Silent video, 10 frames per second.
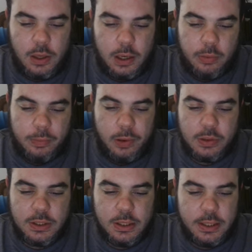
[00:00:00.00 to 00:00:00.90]
I
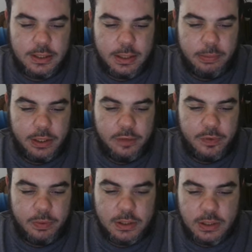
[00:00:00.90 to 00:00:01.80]
reposted this, I believe
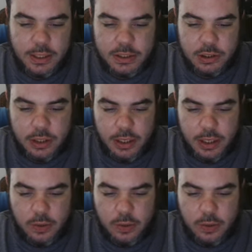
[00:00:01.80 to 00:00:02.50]
it was yesterday